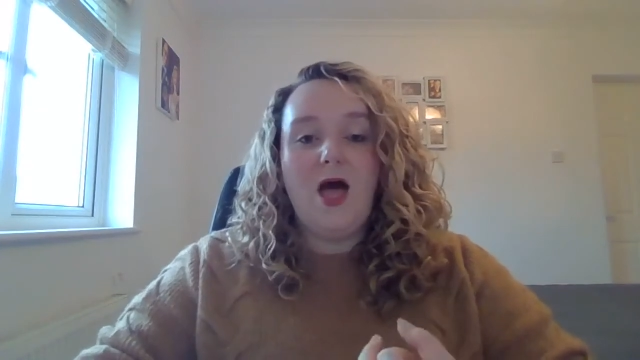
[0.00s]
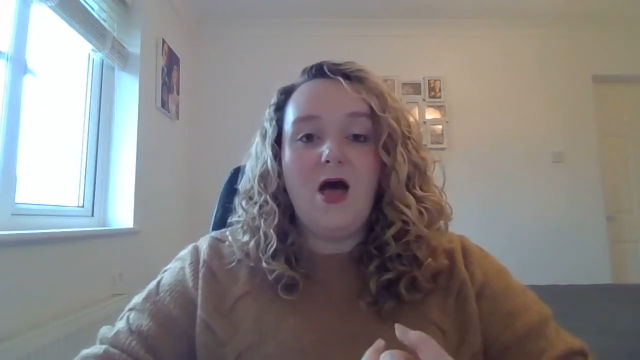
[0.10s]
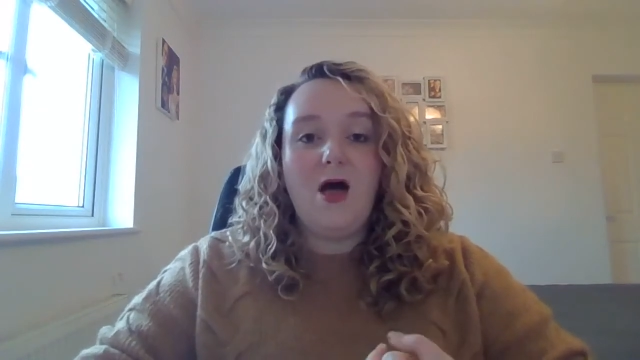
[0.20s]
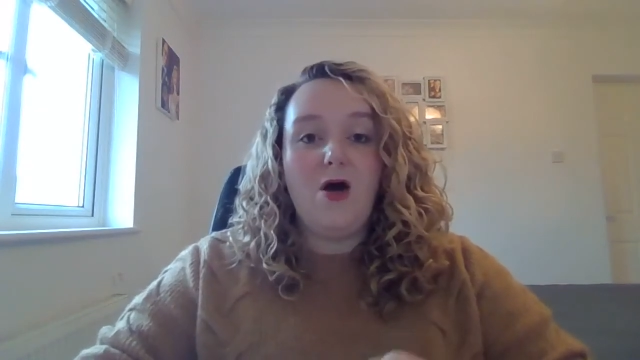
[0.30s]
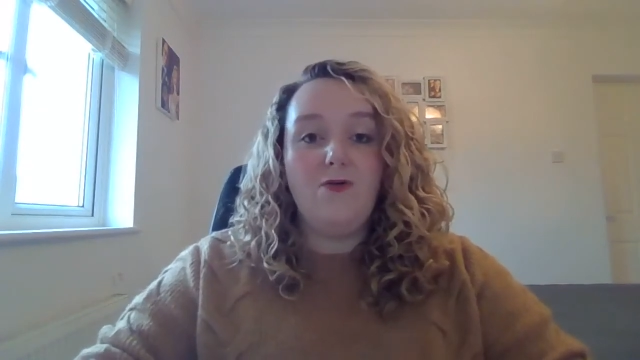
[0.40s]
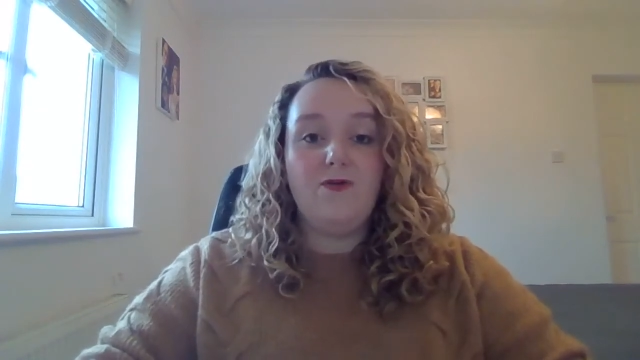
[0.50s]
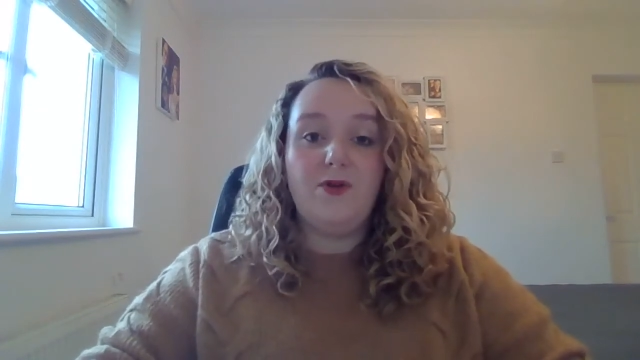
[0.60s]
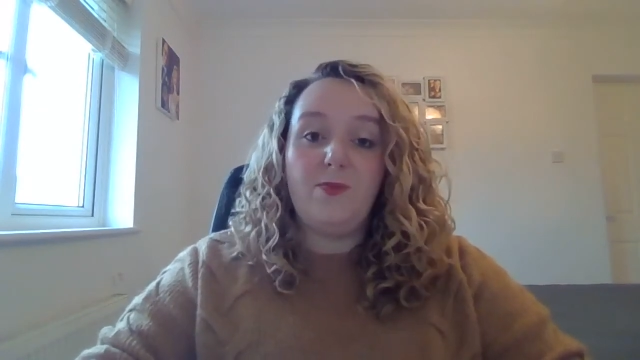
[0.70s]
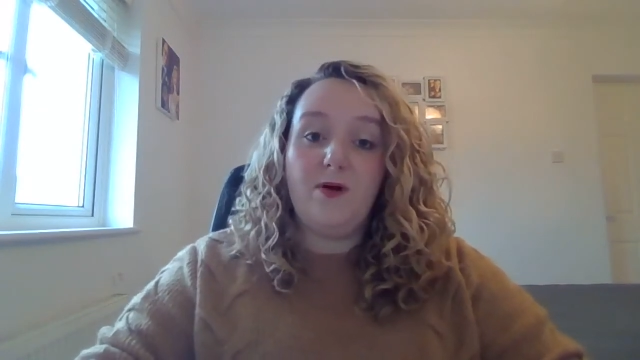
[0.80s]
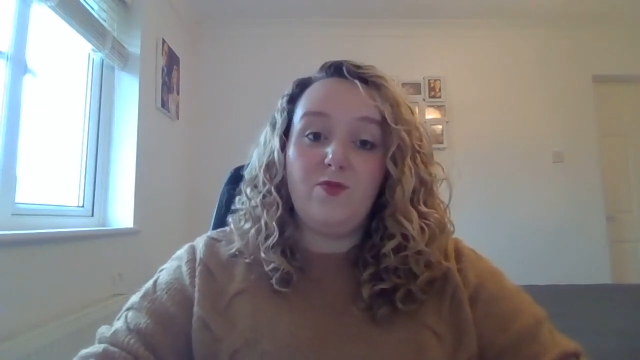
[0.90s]
over and
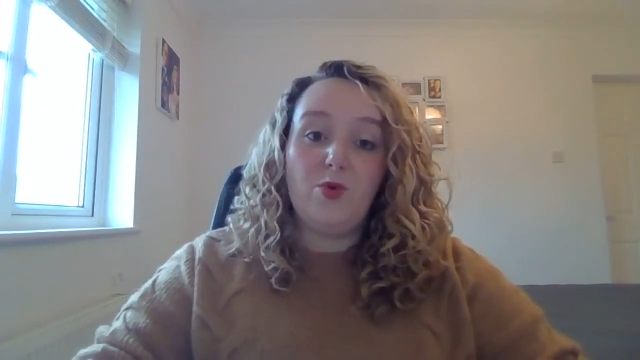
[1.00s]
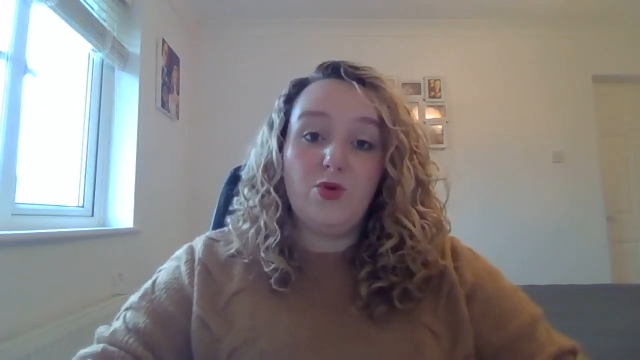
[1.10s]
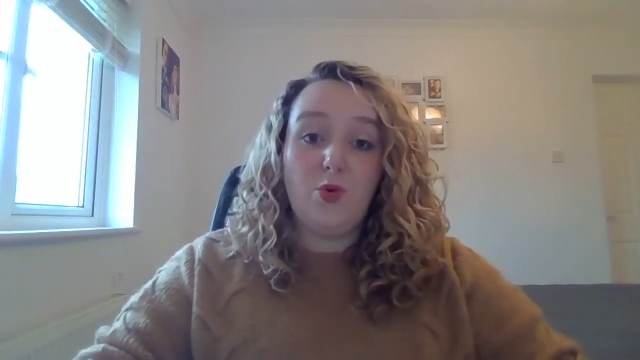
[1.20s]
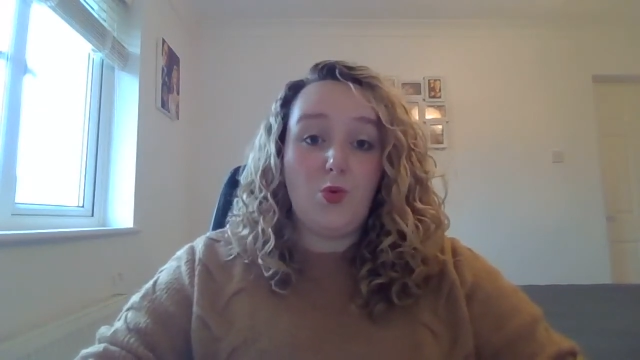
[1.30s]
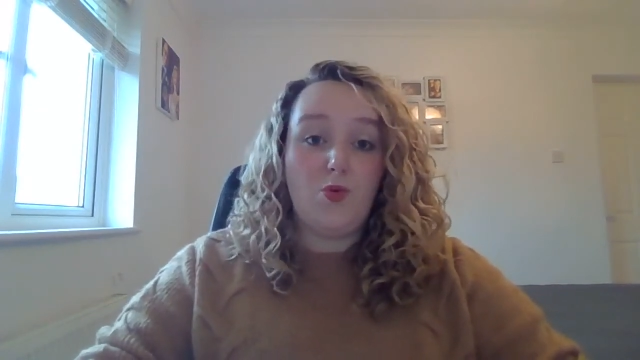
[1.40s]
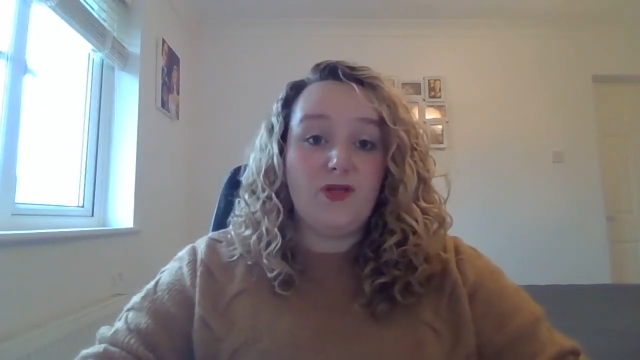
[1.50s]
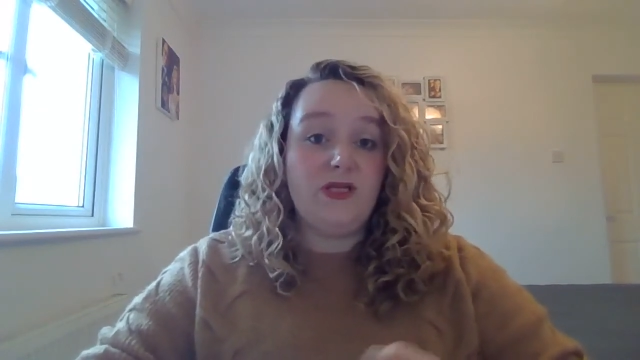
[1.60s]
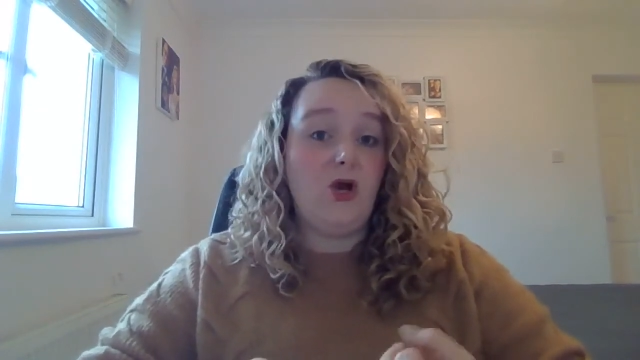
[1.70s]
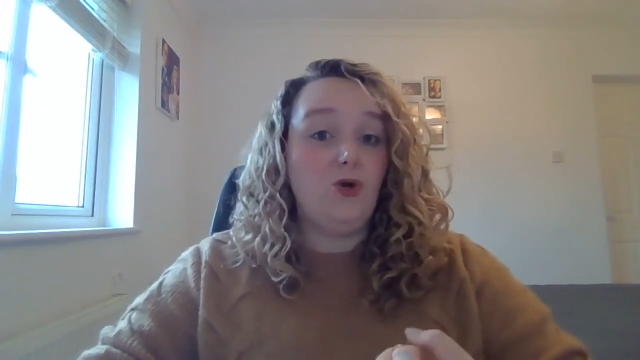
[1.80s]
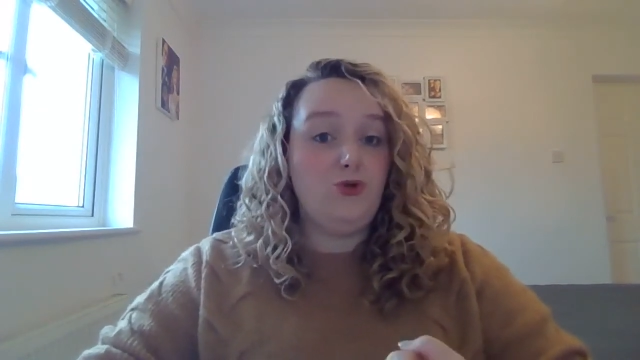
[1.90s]
above what you're already
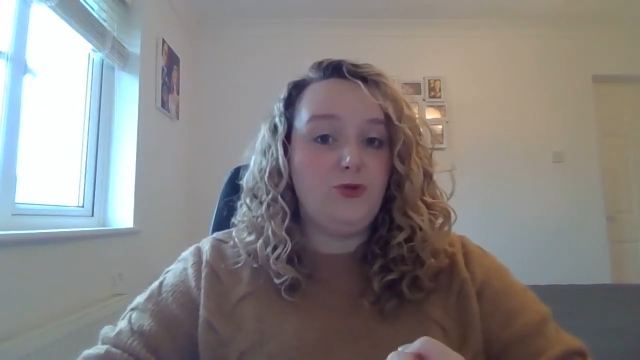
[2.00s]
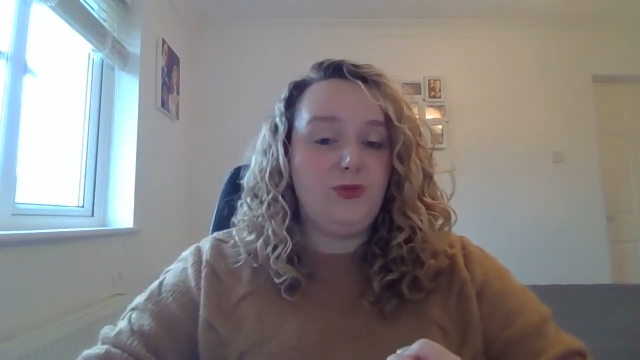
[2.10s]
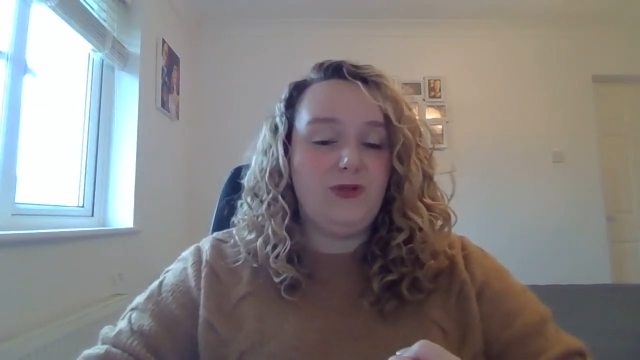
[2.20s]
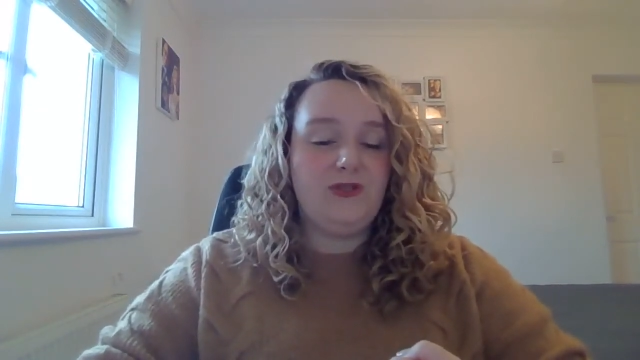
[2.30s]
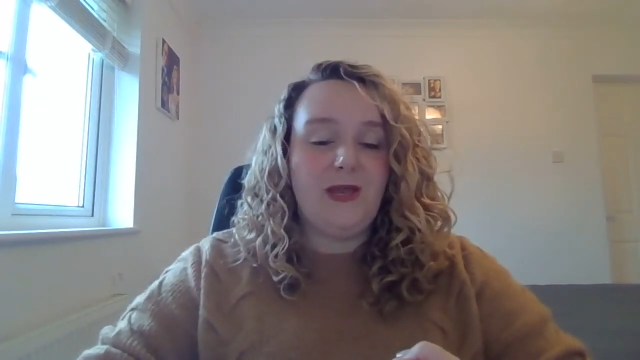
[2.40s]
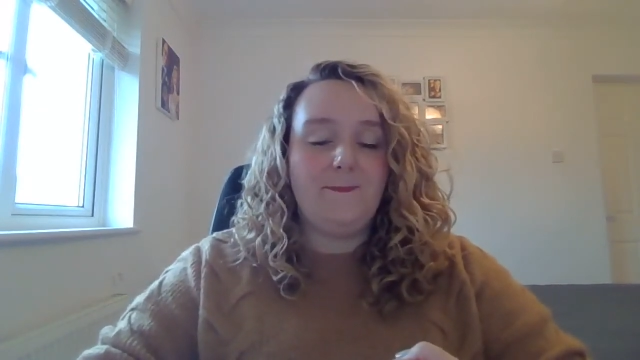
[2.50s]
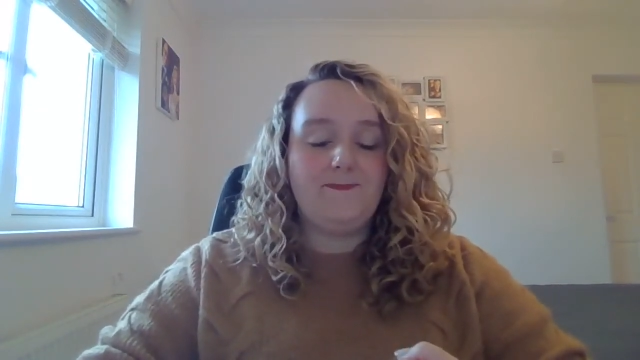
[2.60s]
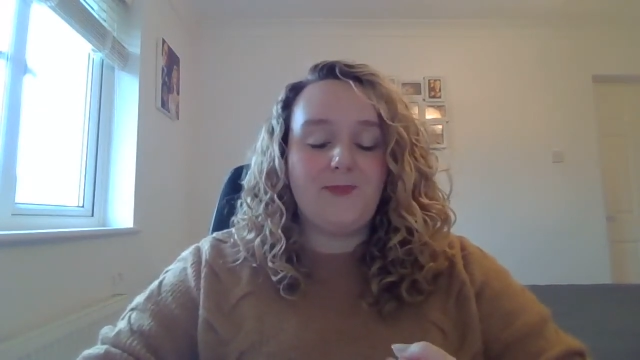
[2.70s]
contributing.